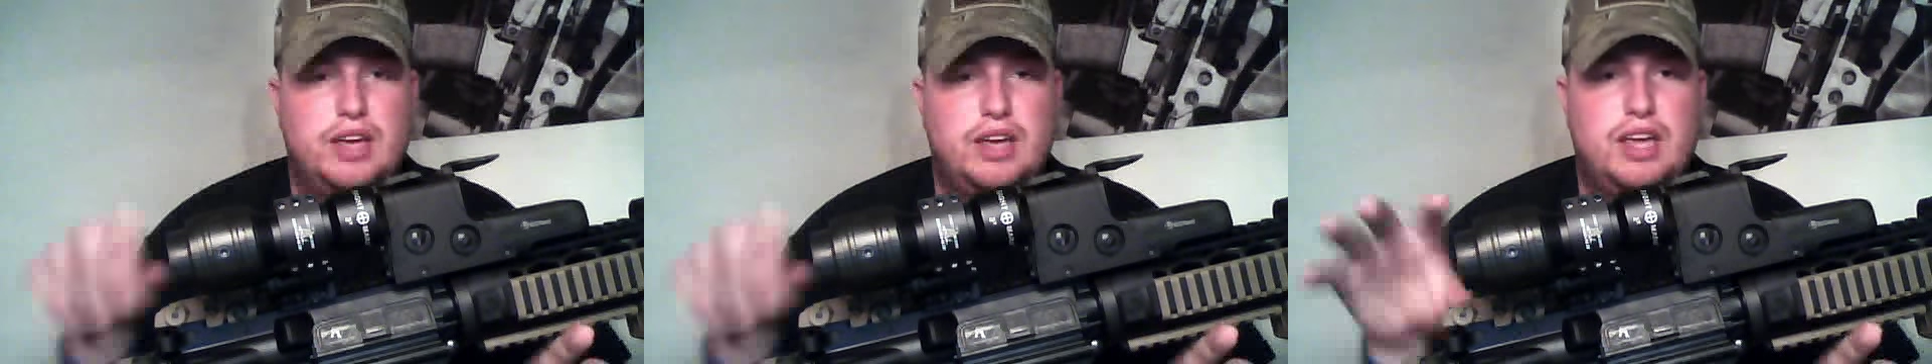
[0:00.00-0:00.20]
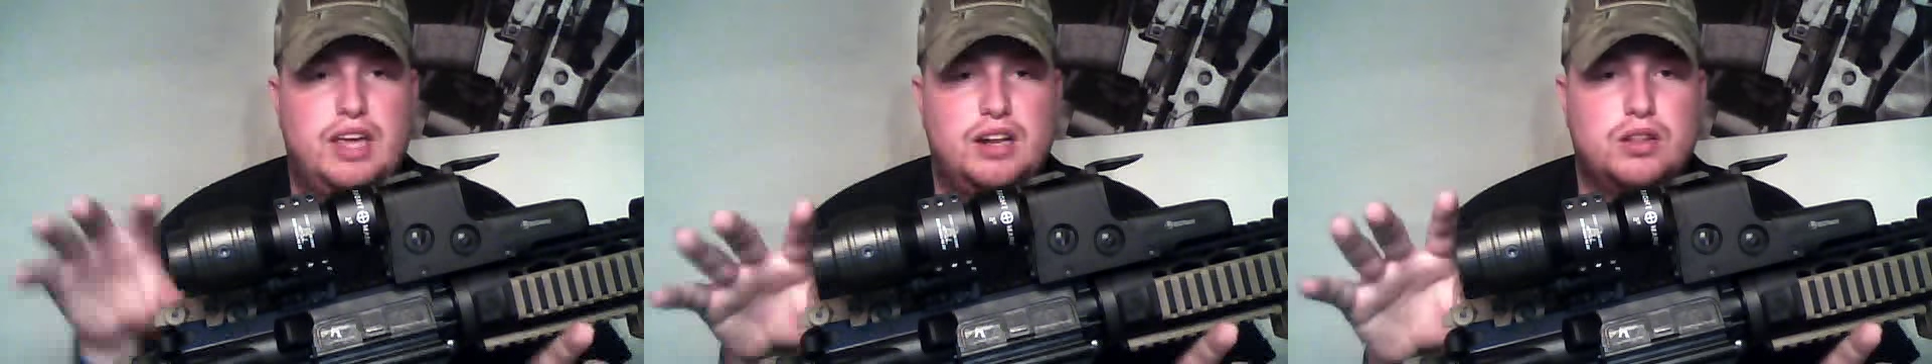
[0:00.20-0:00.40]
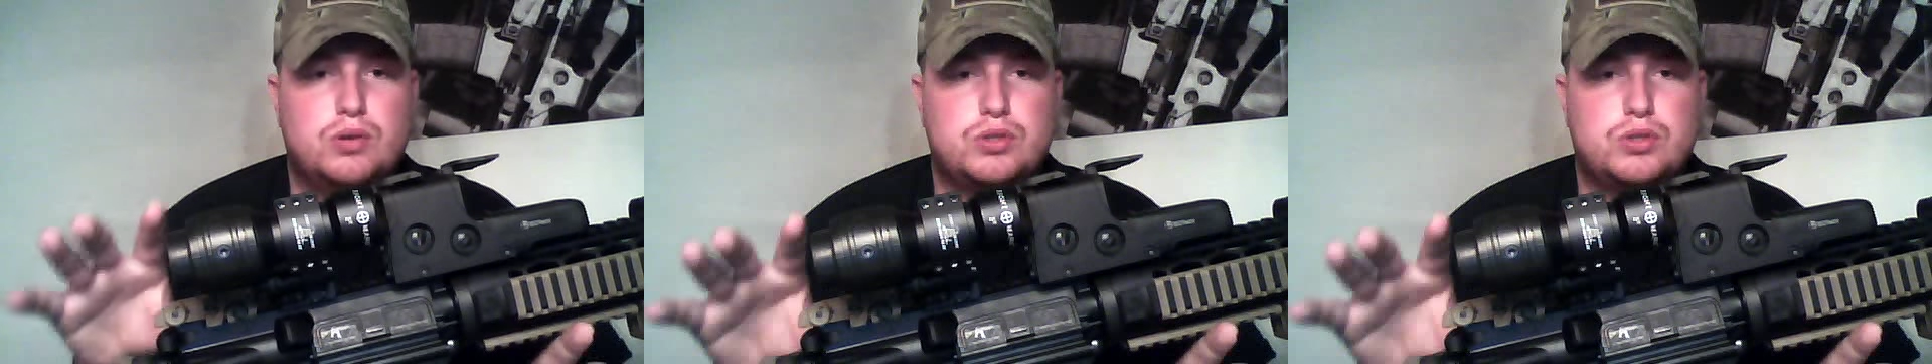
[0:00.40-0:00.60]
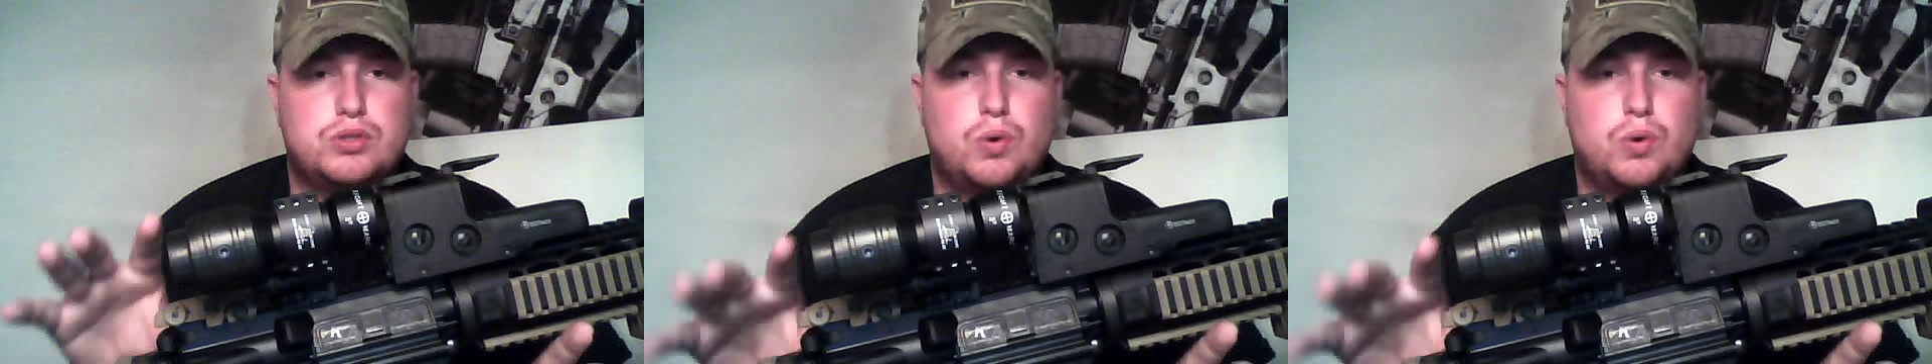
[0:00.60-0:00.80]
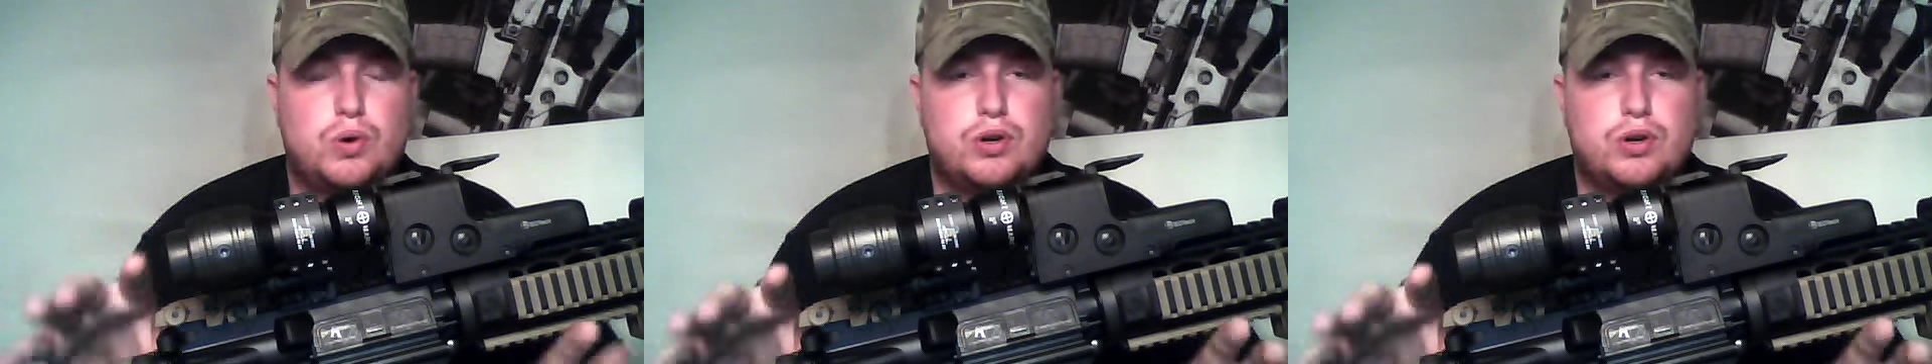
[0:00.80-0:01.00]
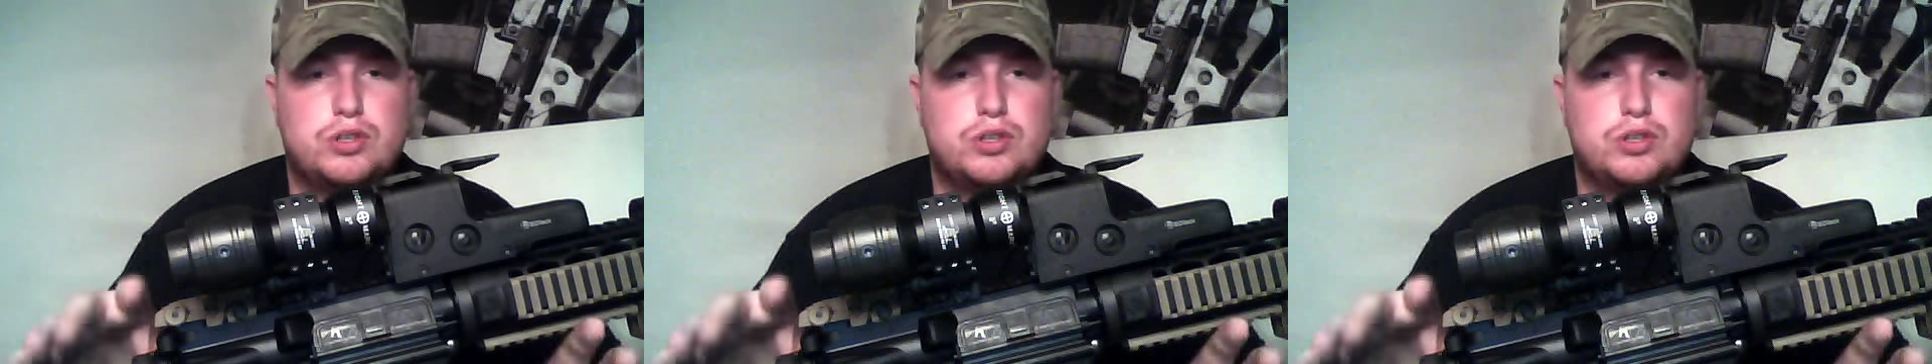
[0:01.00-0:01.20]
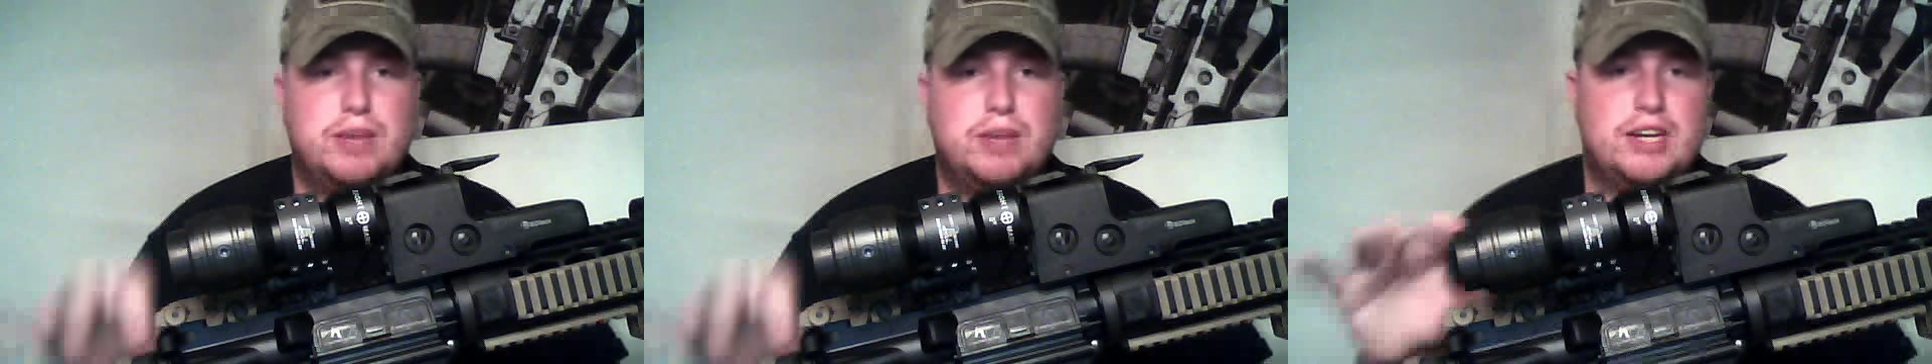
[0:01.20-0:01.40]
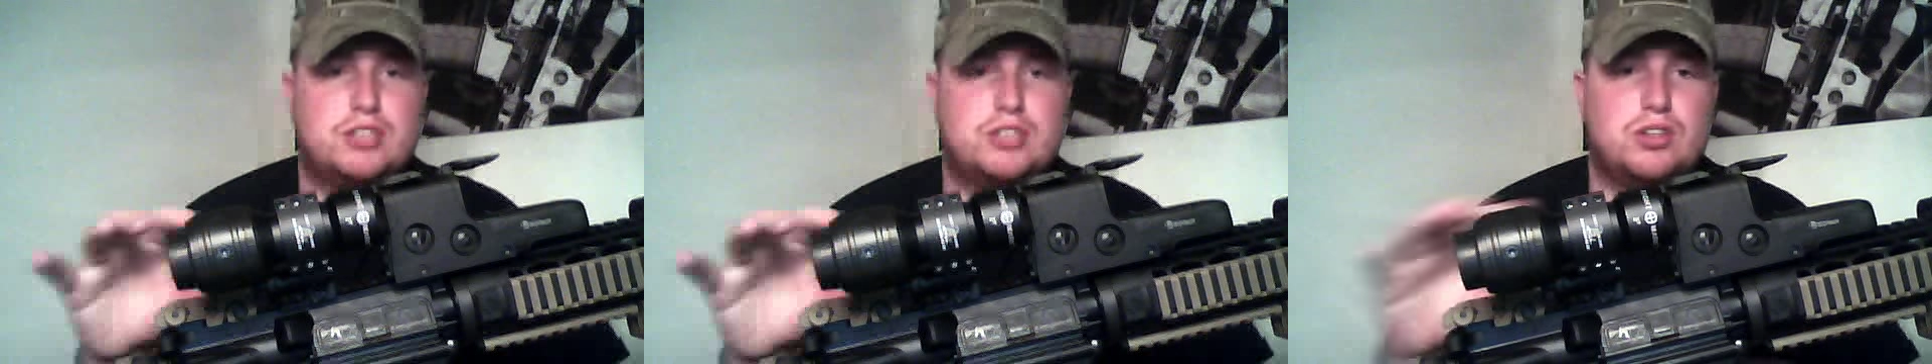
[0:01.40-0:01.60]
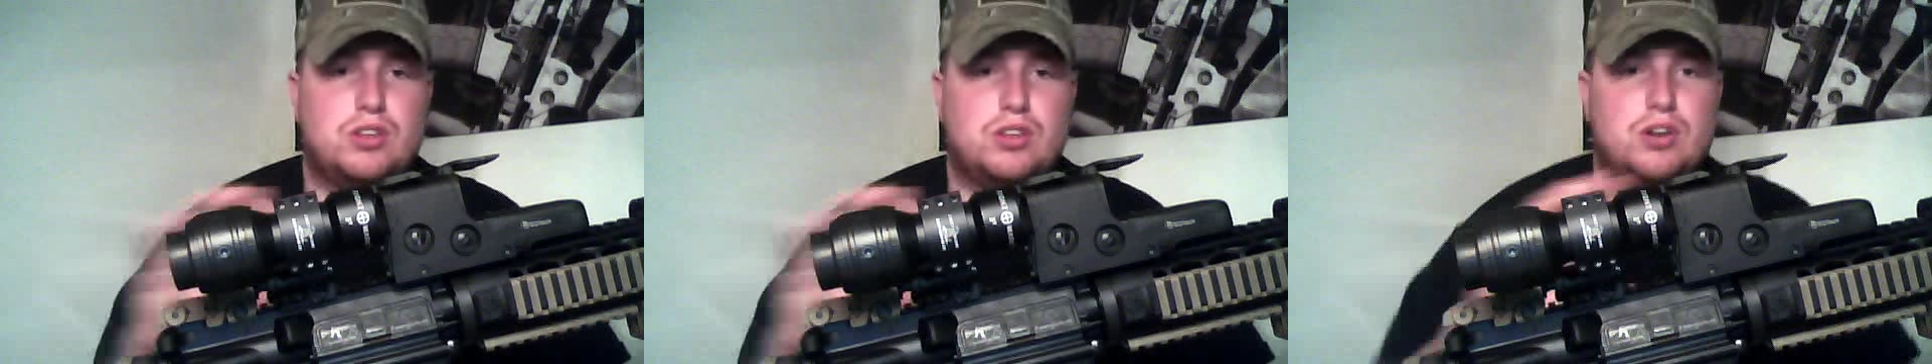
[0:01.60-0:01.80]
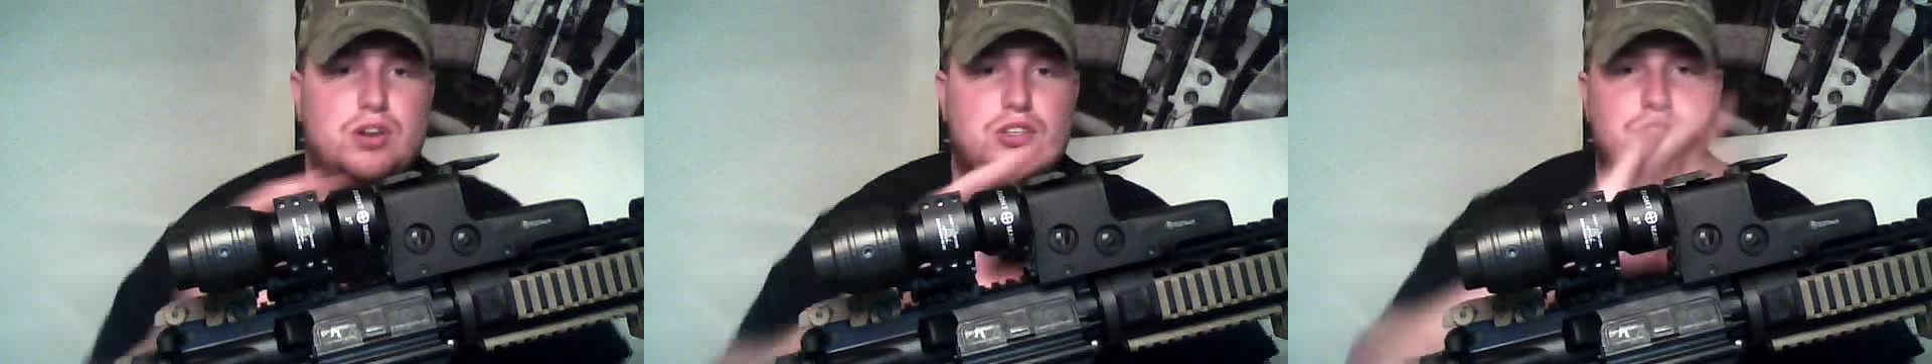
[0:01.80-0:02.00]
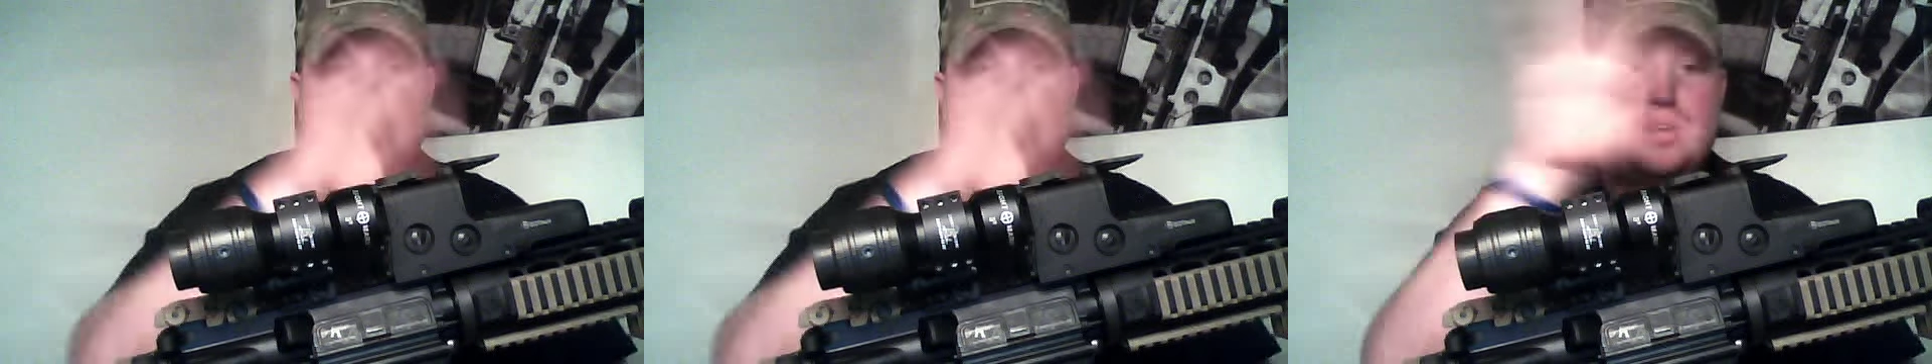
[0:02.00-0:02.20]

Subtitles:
in close quarters, match the larger